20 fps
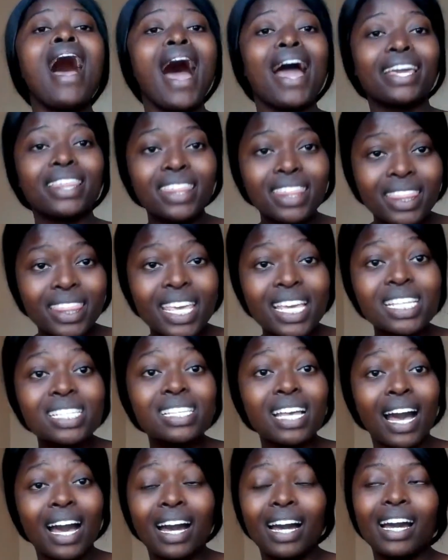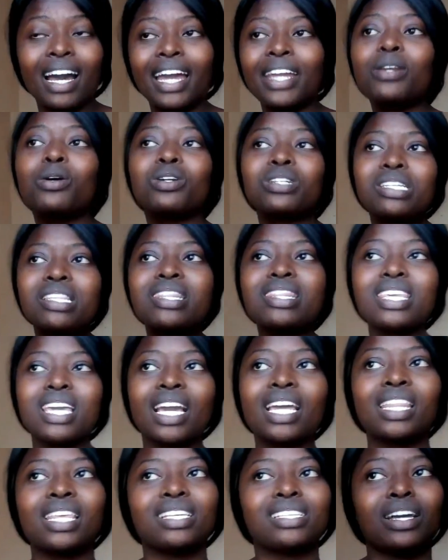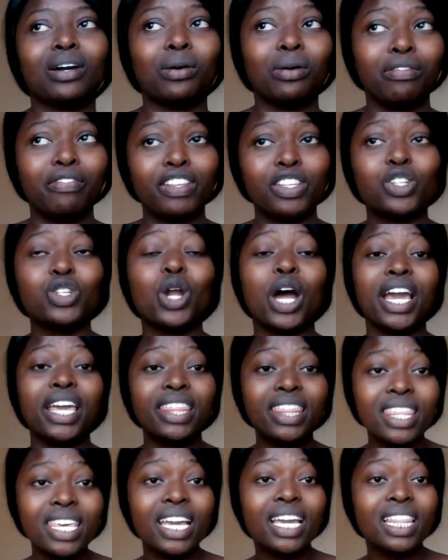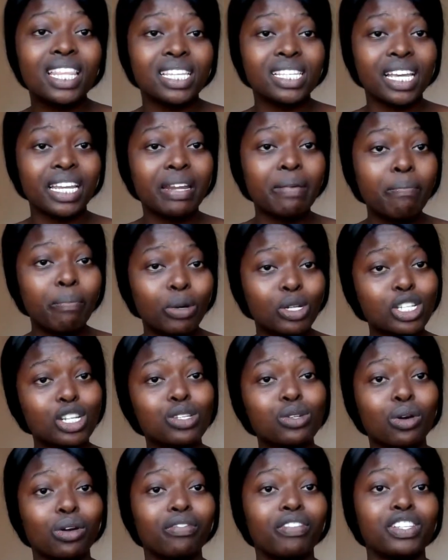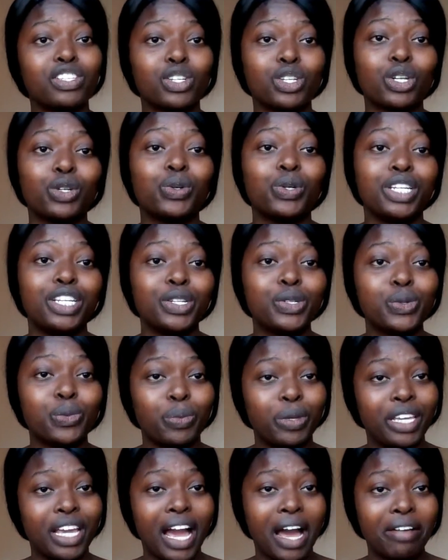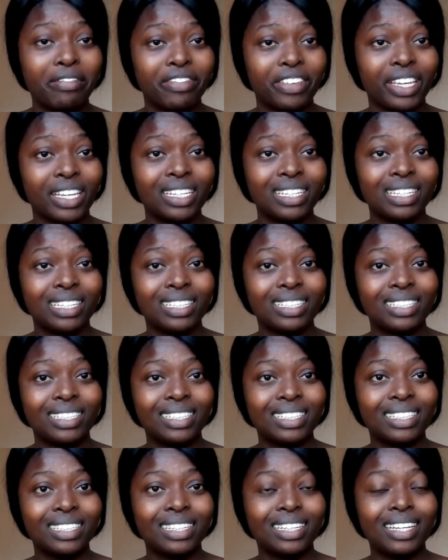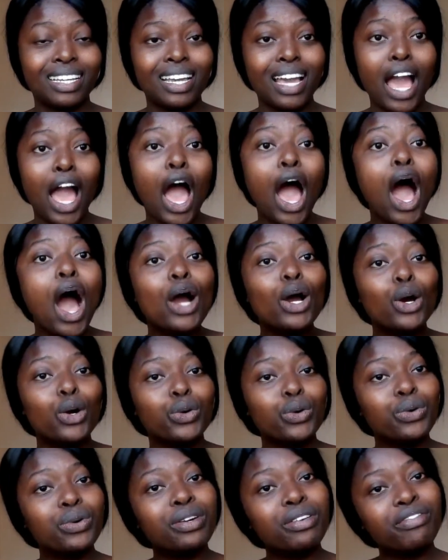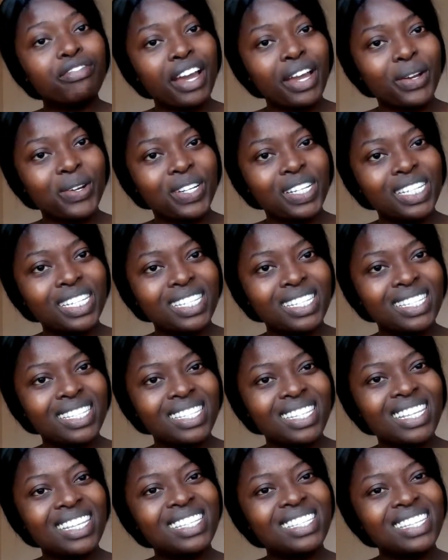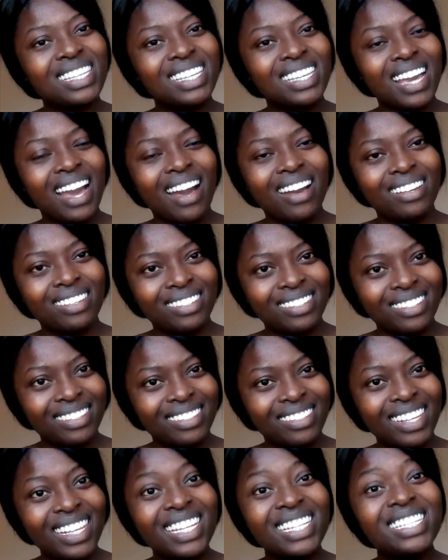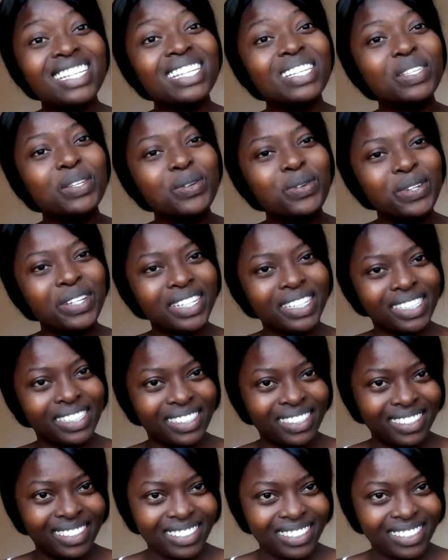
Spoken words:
I think there's an important conversation we need to be having. Coronavirus is here. It is real.